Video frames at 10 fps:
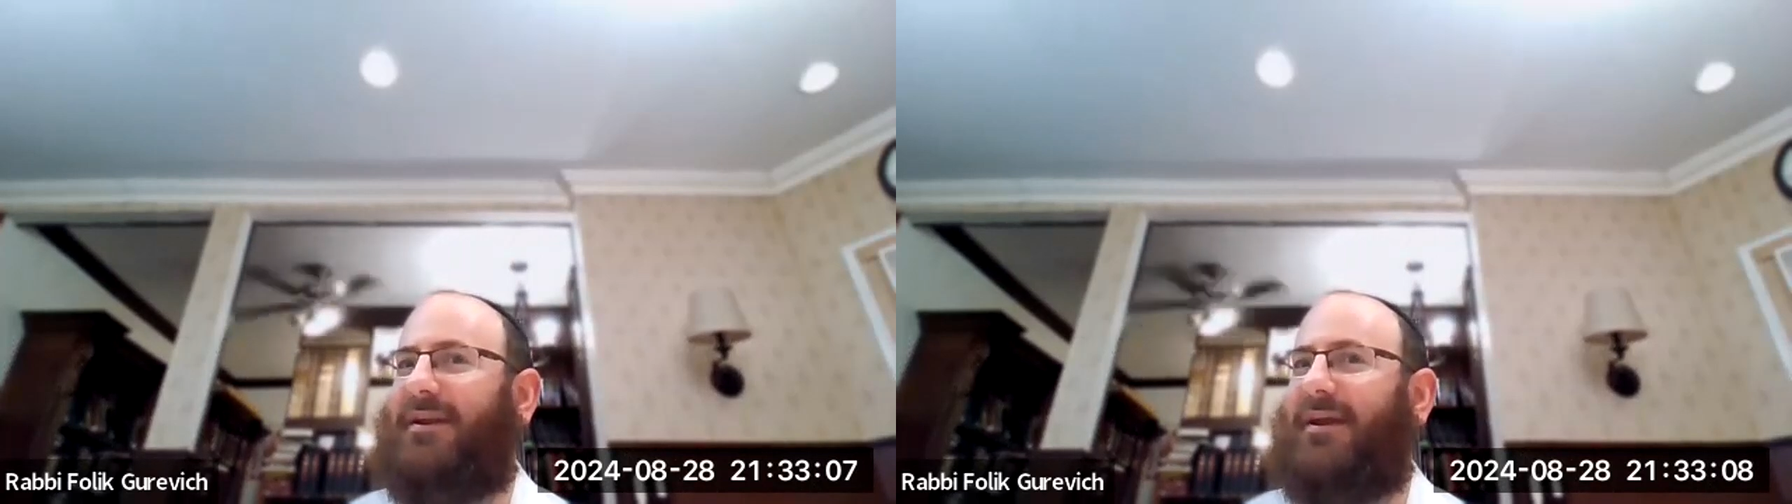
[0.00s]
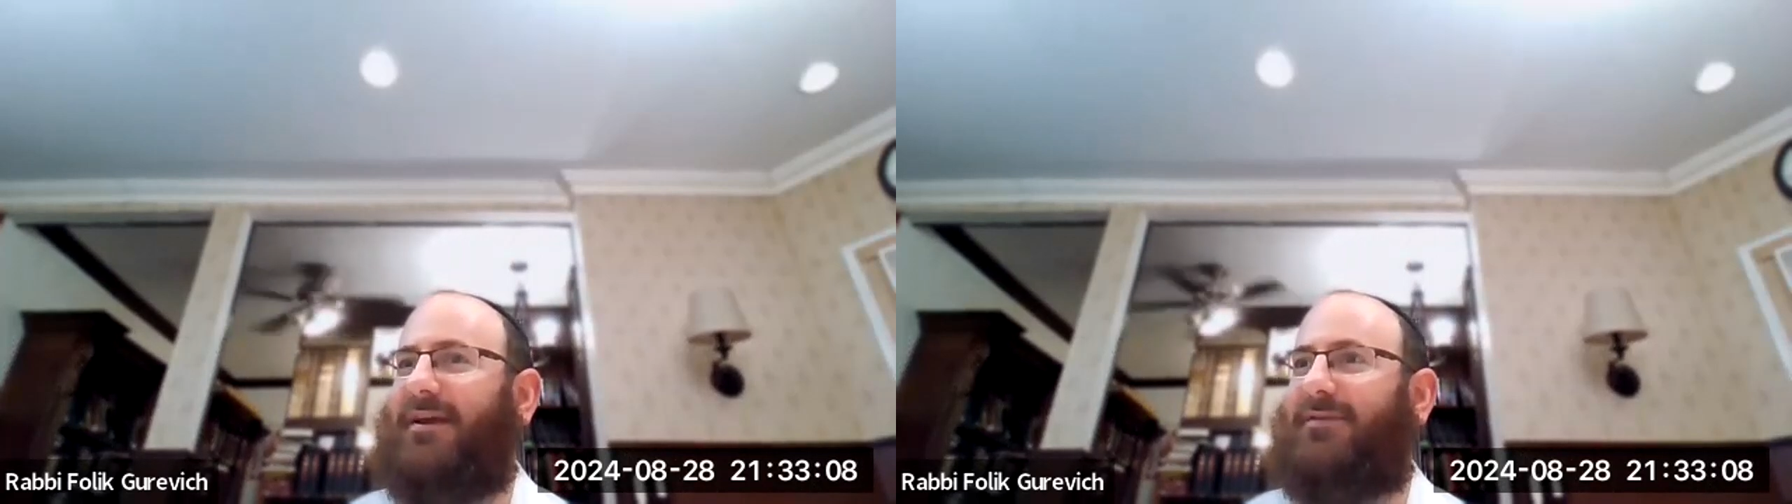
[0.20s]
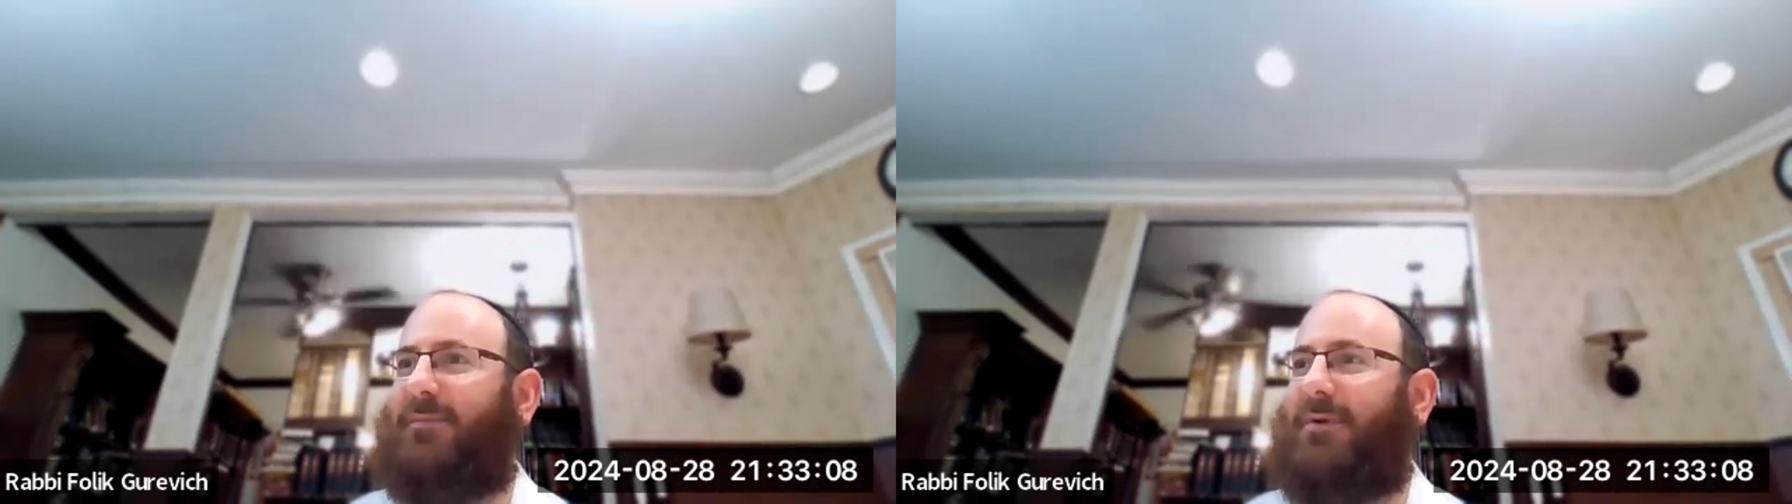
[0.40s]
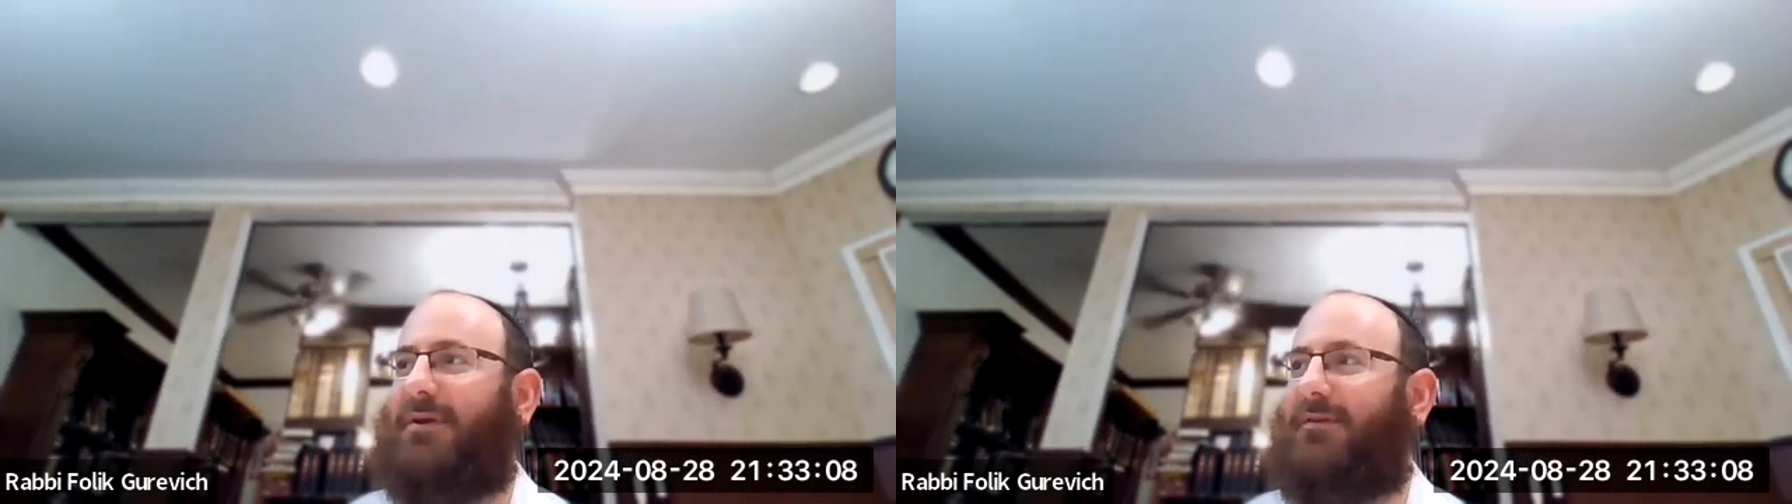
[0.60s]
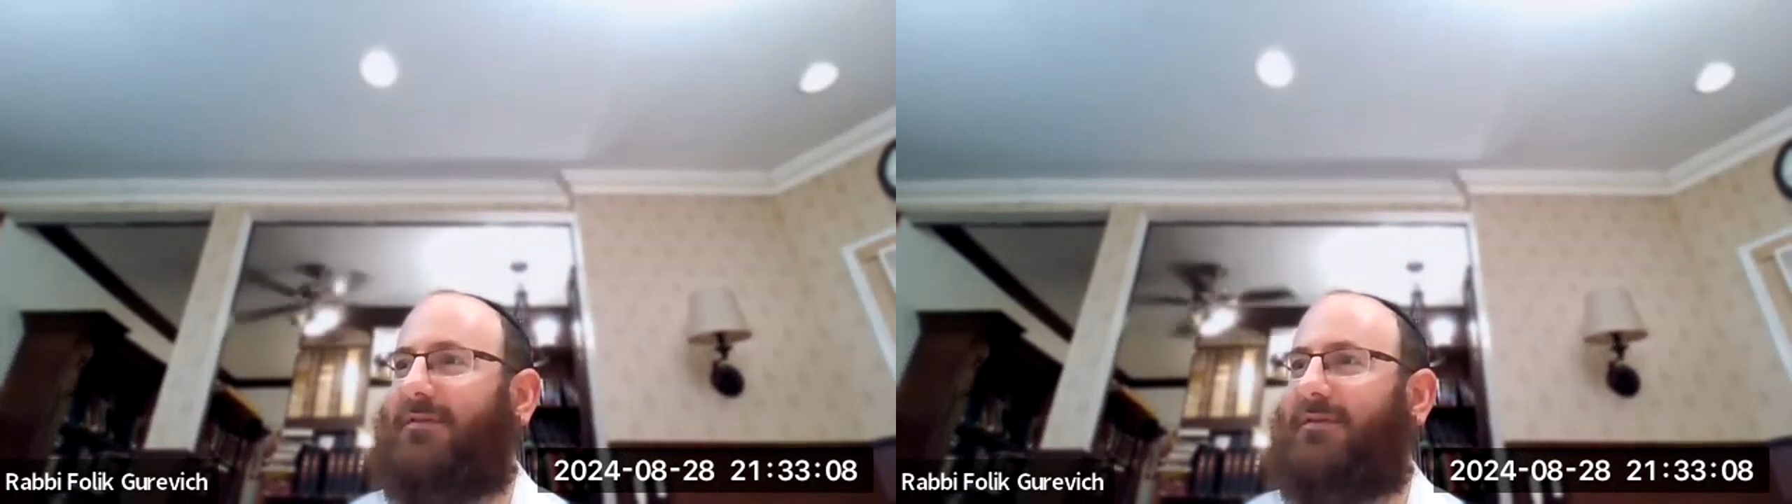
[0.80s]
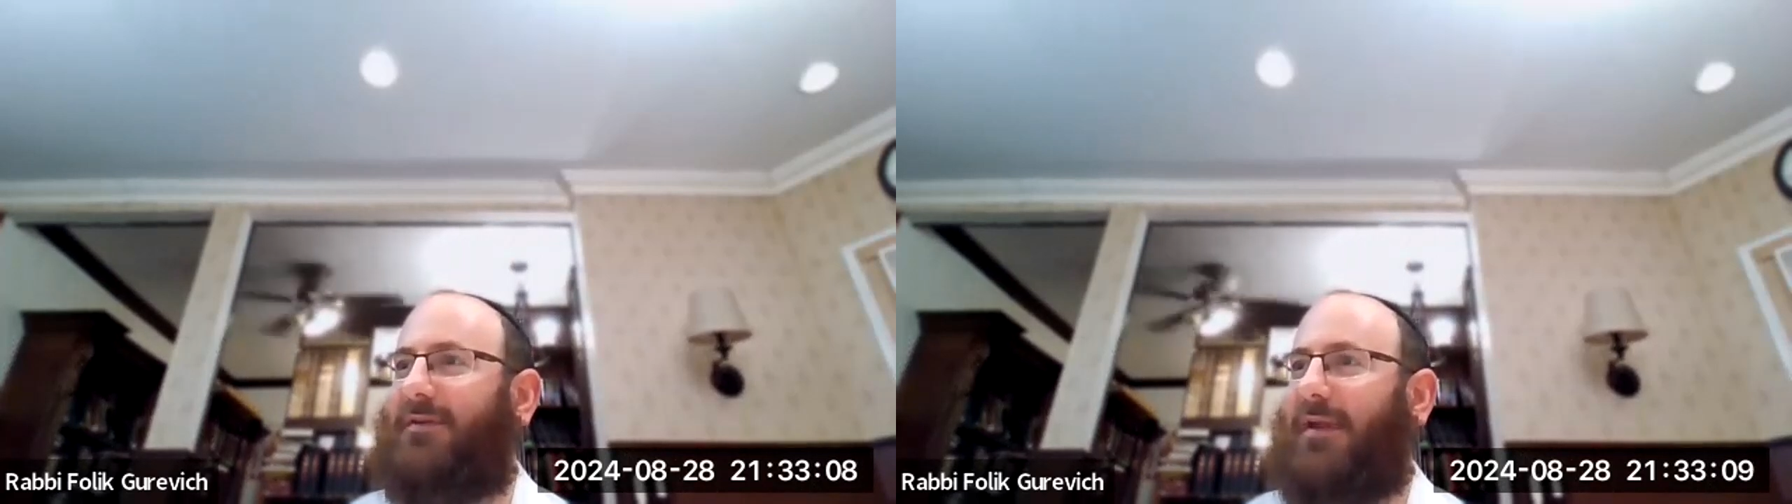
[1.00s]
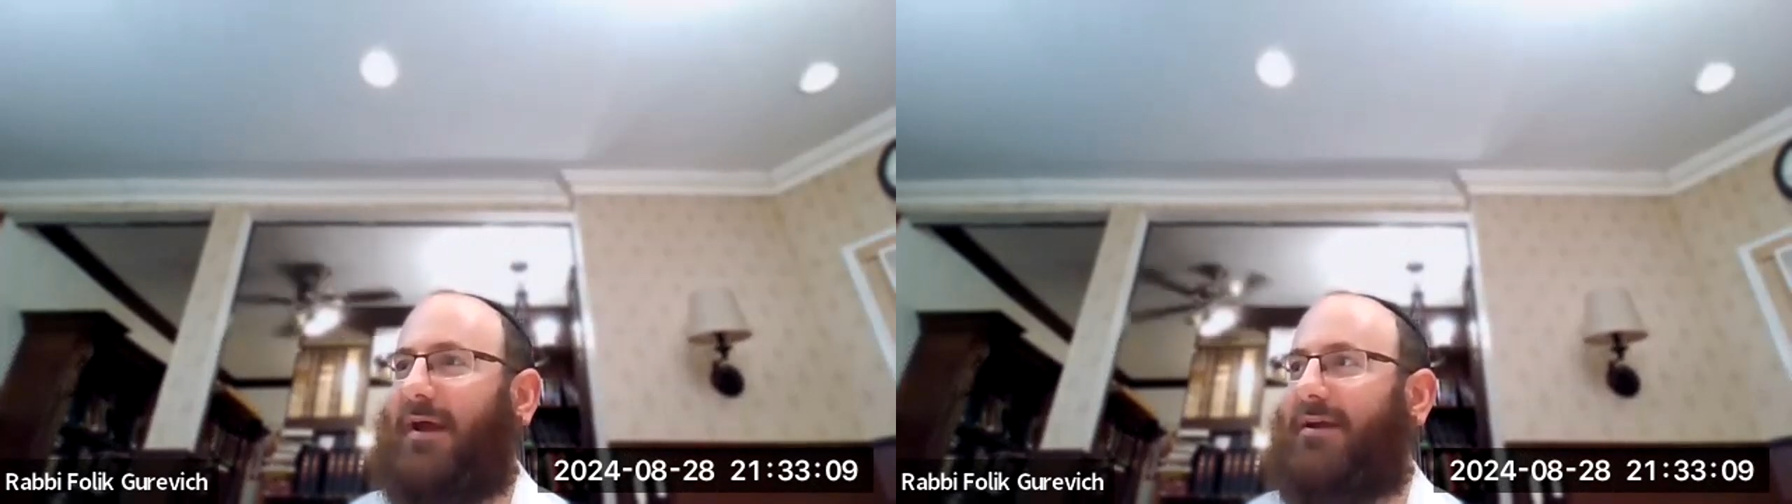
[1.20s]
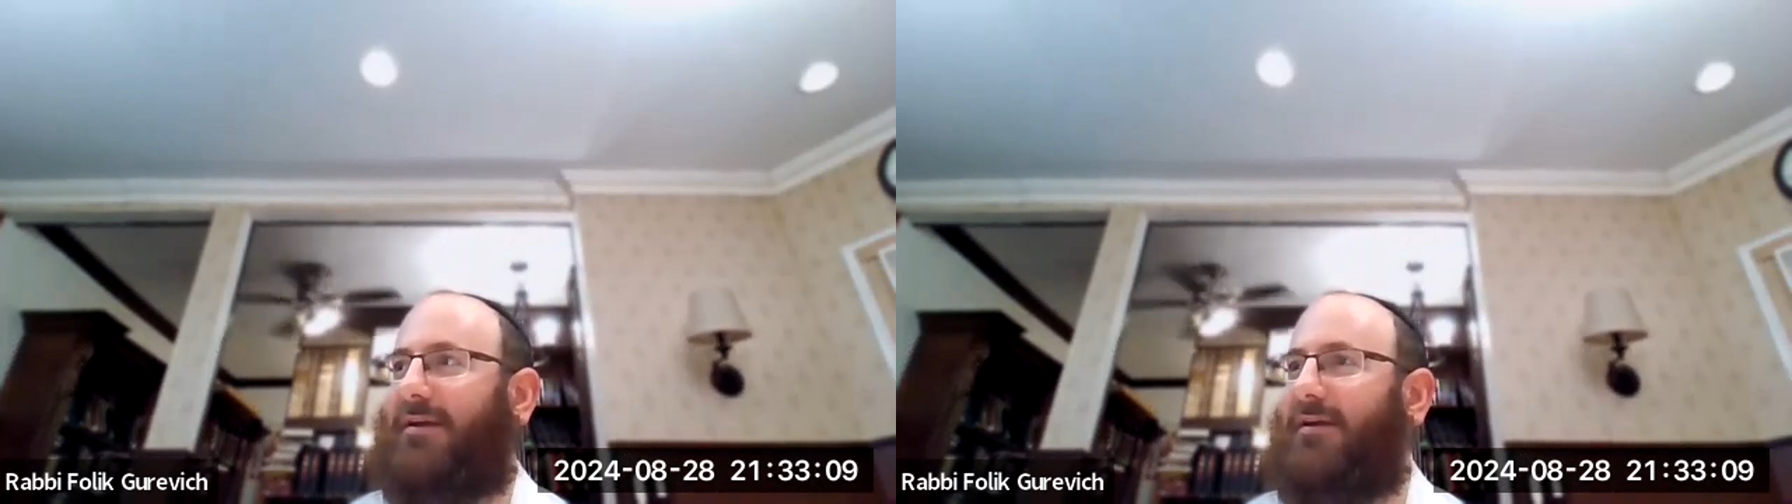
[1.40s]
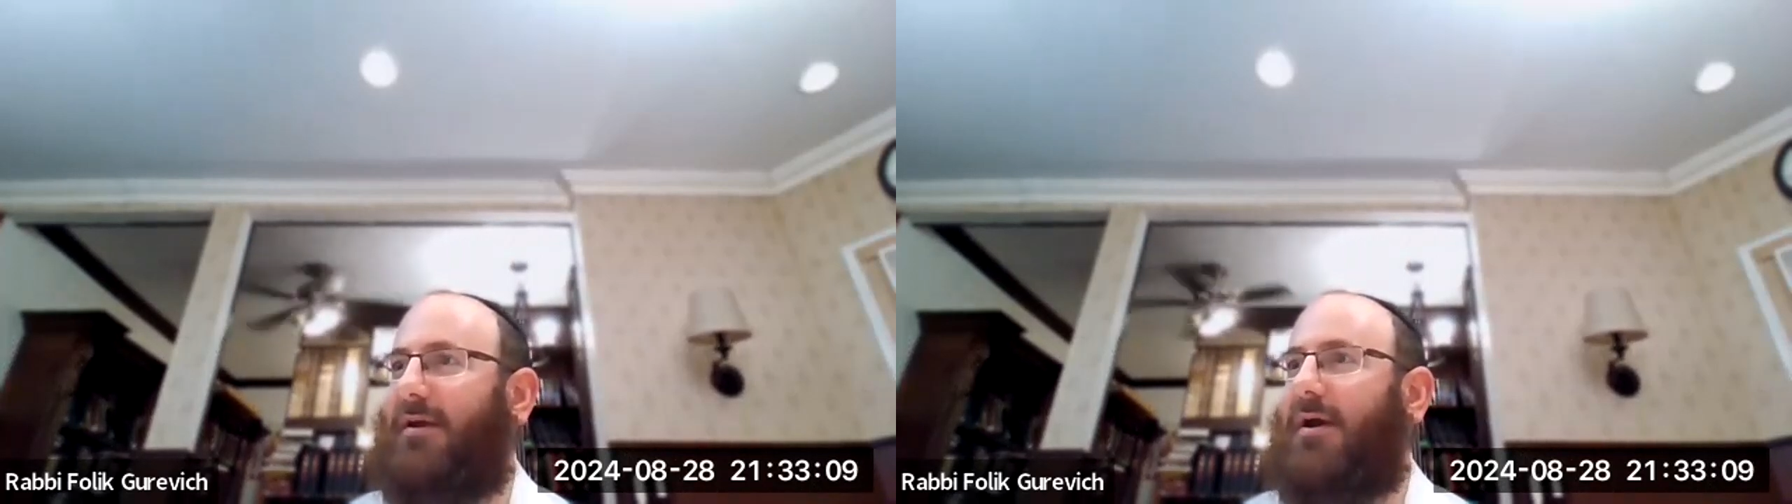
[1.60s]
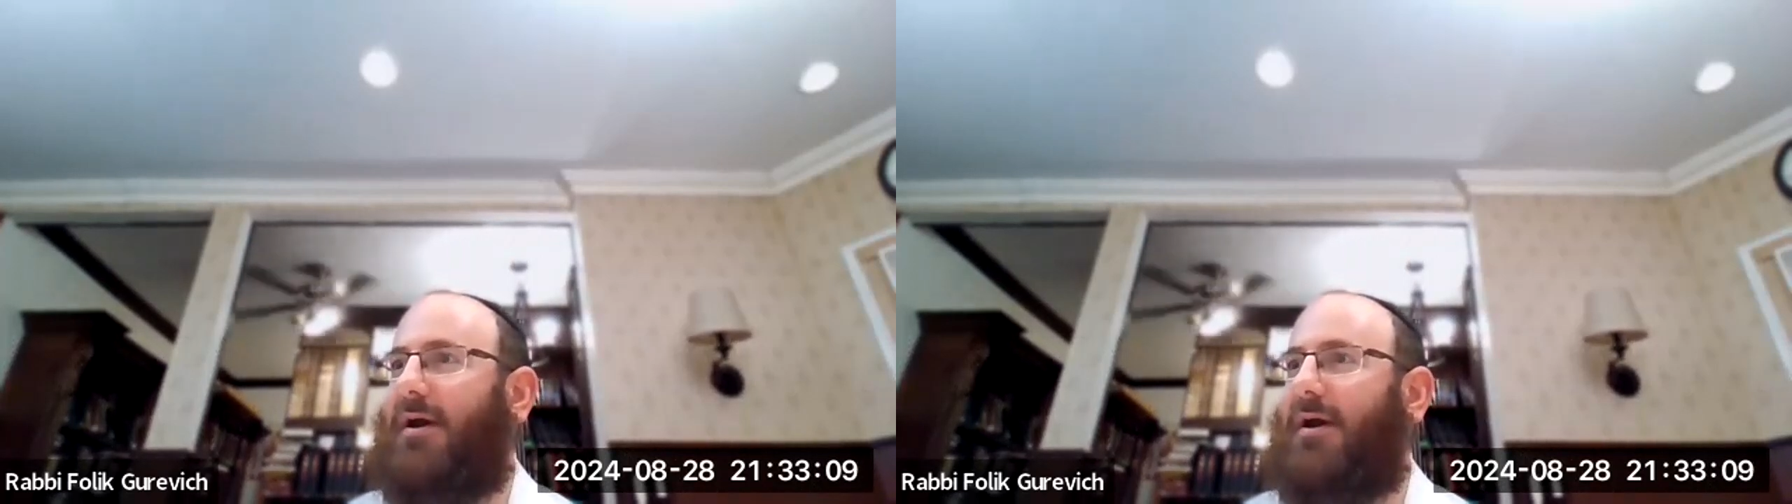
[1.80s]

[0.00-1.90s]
Innate means like